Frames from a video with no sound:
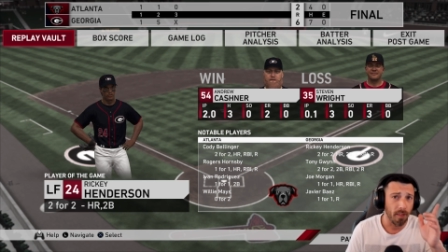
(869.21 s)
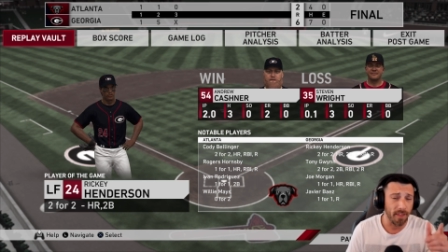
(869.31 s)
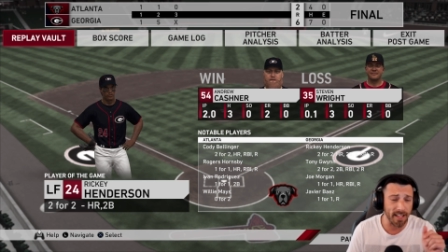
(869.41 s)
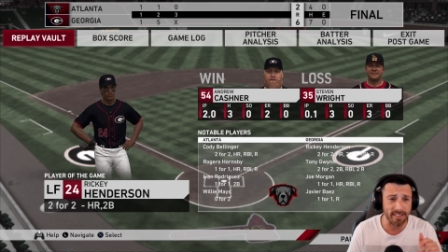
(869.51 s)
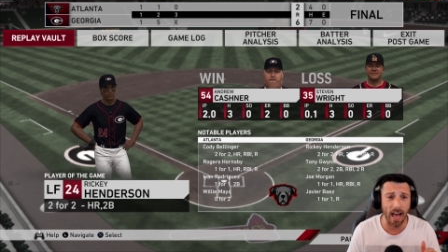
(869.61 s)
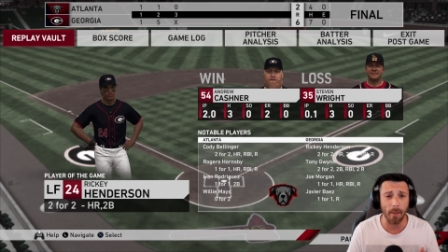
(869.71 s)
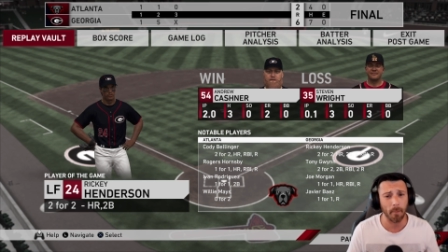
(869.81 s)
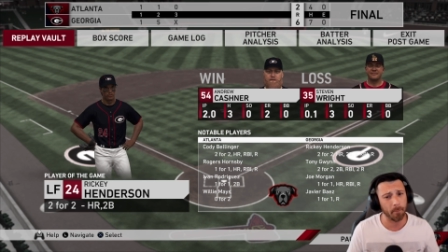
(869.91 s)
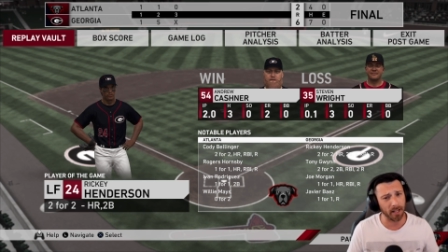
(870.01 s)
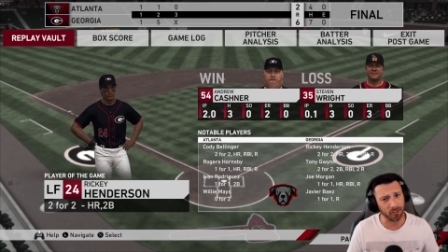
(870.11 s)
These common
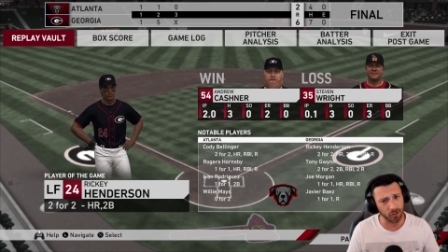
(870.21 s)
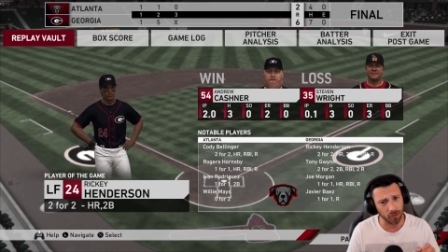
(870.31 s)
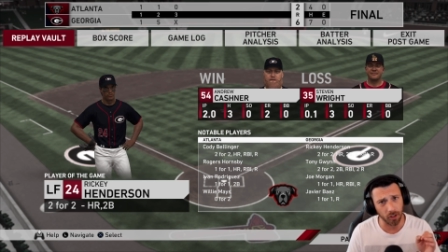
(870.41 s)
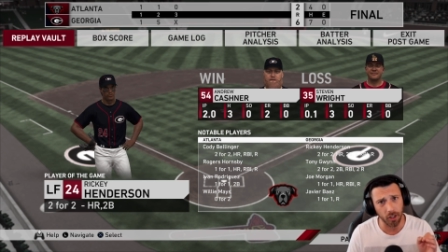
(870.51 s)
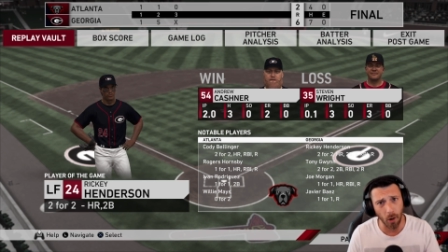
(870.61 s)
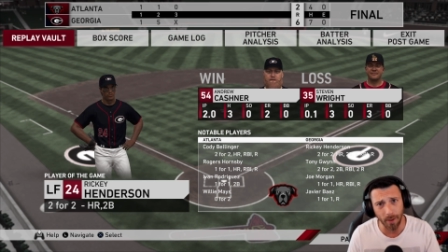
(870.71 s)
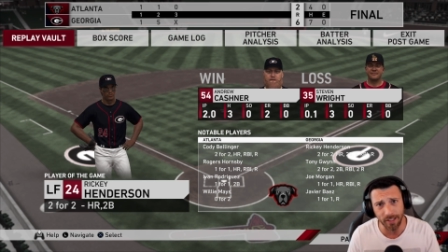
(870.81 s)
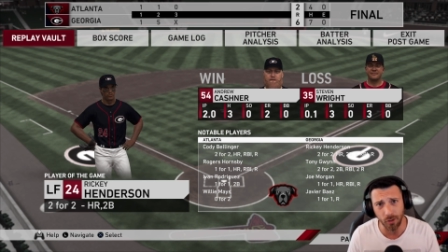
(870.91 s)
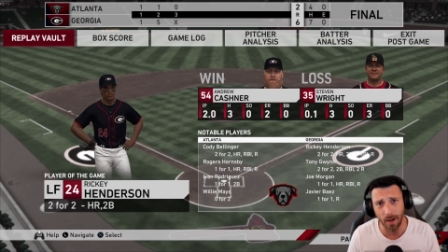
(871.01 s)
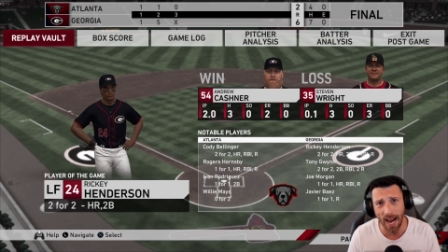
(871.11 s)
pitchers are going
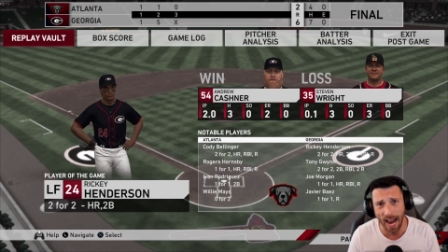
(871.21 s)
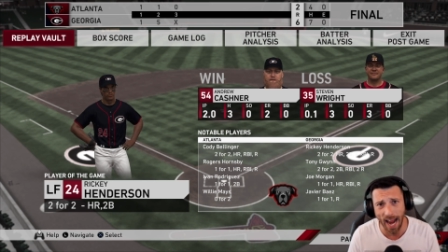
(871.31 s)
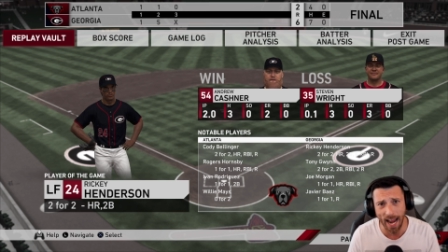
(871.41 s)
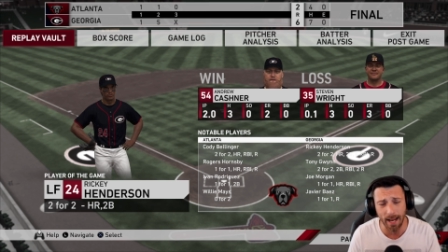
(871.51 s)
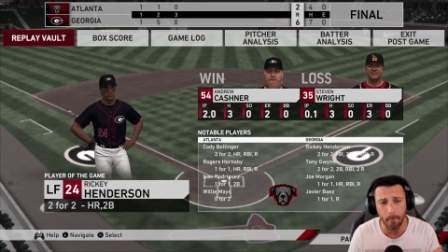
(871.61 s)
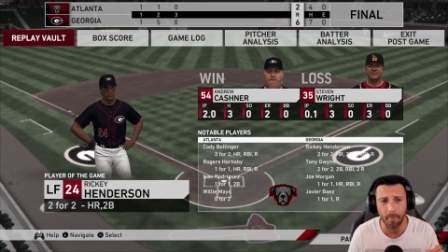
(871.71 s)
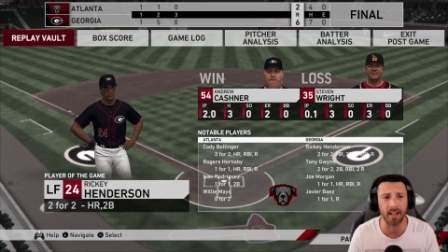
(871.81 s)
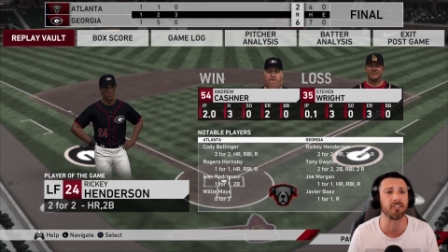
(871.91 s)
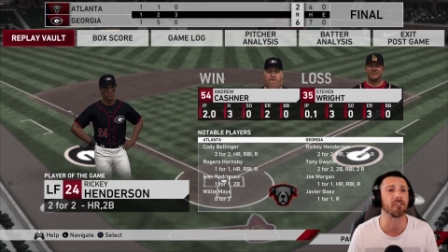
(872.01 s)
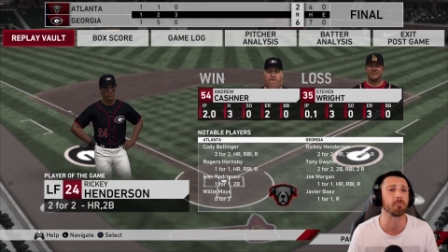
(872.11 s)
to hang
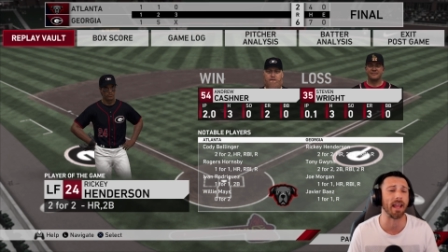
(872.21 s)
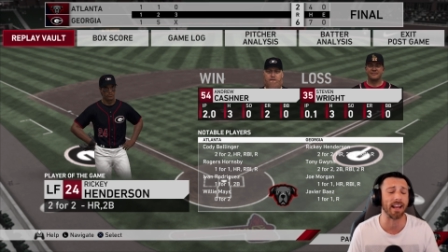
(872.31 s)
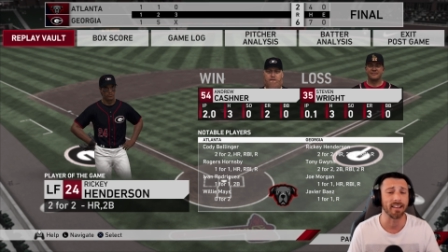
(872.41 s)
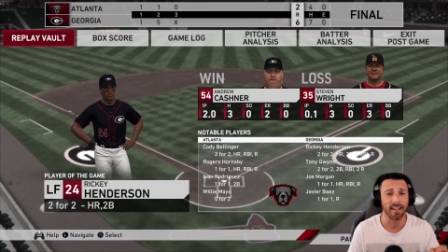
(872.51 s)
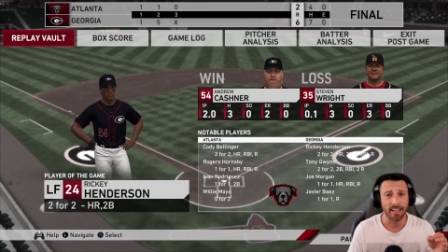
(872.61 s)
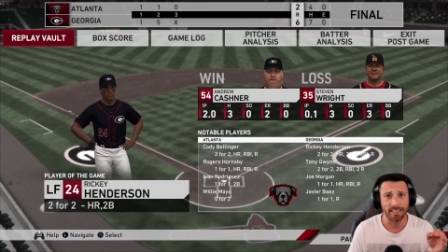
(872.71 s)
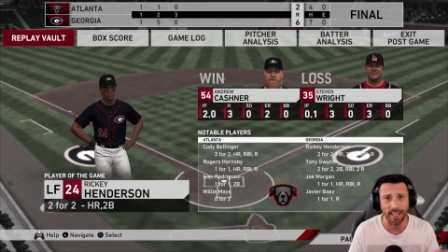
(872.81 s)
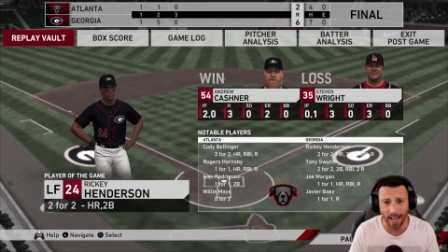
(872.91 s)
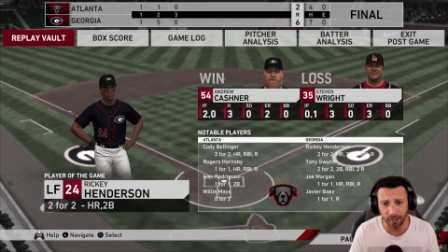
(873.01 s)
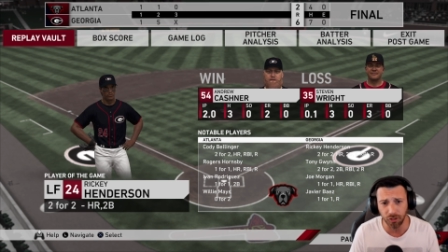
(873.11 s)
pitches, man.
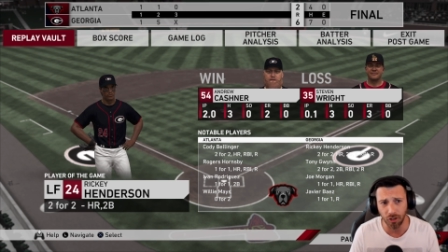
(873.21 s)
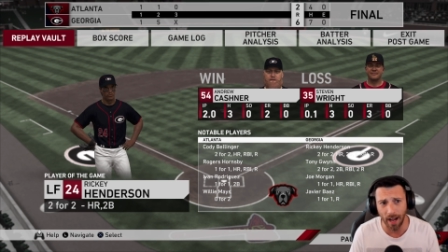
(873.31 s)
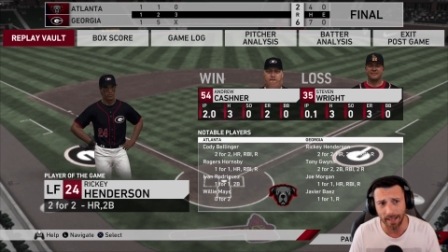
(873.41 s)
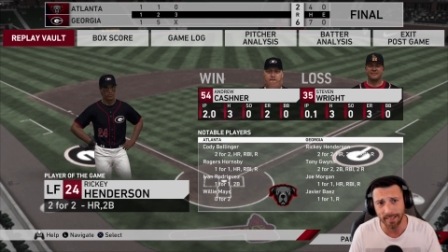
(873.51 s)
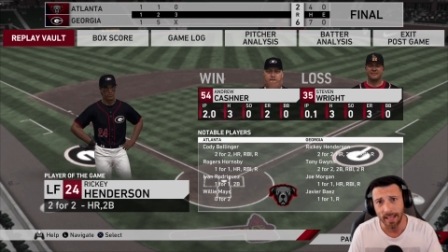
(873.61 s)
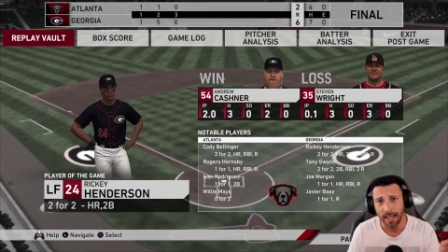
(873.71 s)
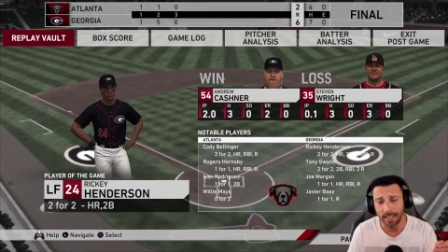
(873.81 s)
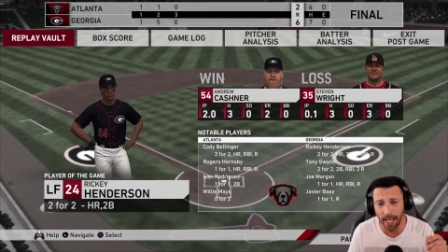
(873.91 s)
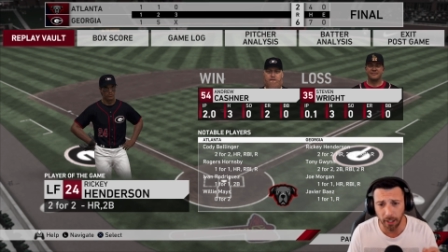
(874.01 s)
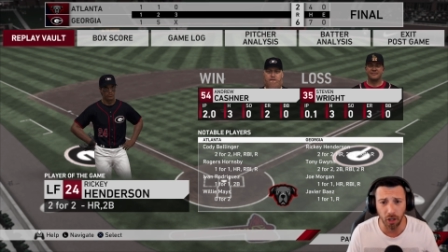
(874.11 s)
Take strikes,
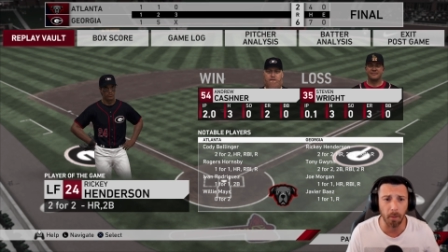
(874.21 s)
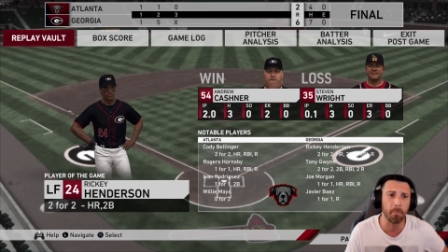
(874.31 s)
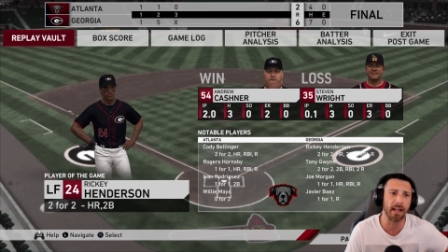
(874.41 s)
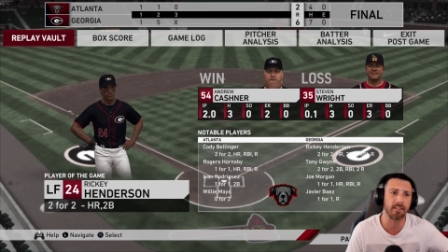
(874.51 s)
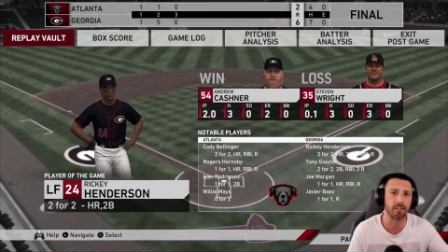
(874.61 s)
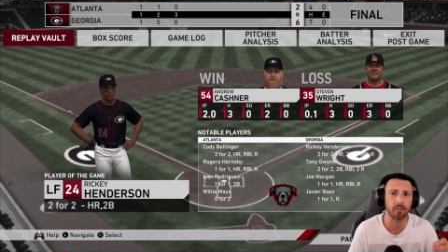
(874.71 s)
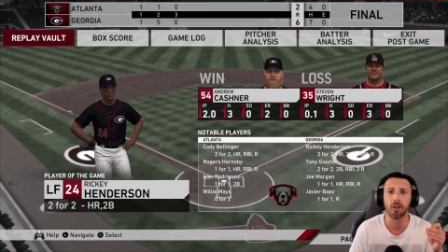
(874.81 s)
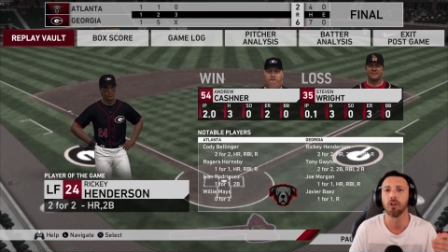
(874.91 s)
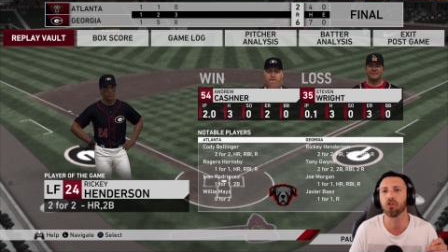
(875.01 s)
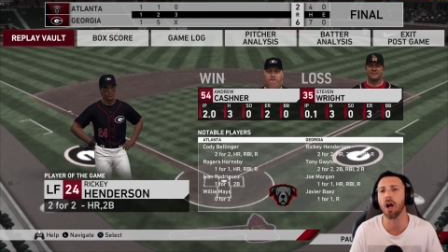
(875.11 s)
get good pitches,
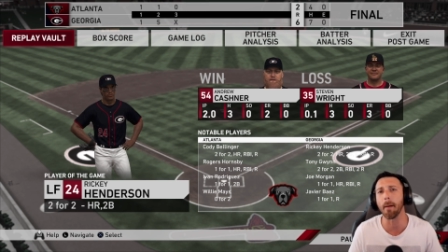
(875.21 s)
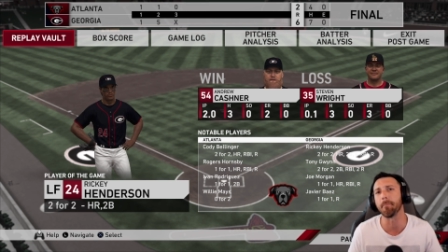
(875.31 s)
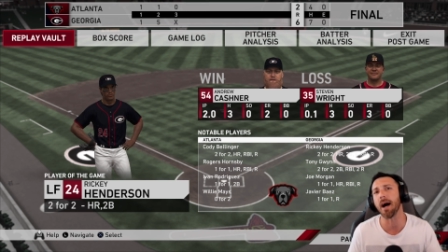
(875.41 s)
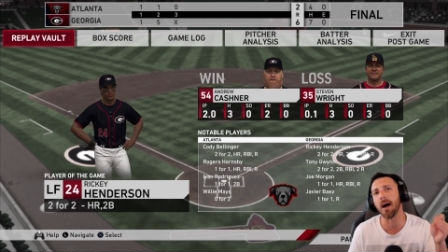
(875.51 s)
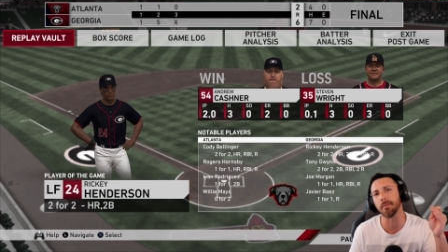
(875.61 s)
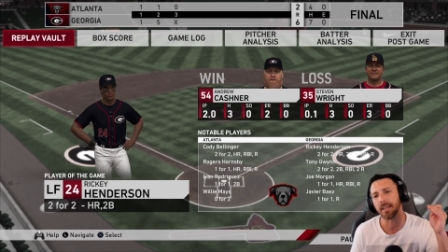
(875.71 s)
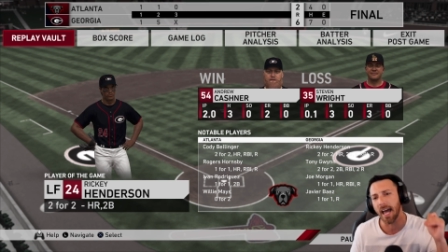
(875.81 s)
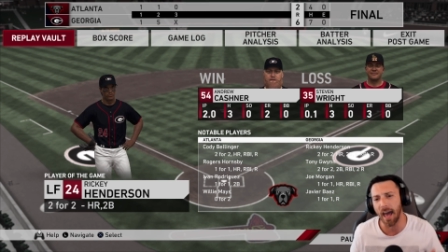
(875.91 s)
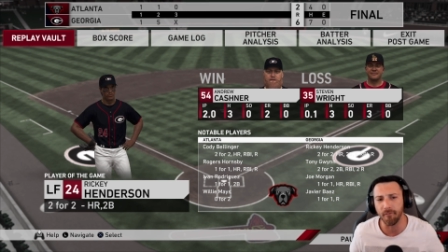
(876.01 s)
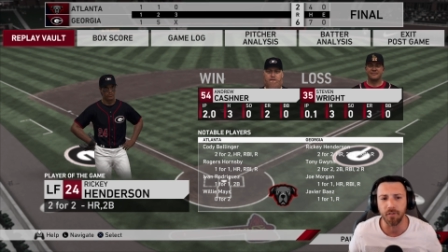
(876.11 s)
drop bombs,
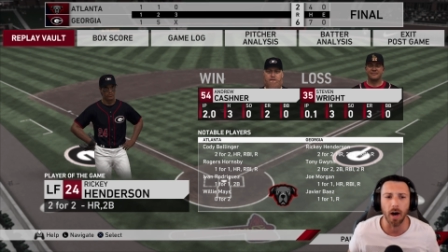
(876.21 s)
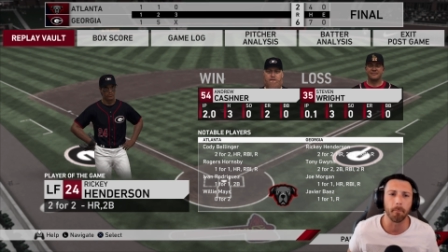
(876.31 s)
have fun,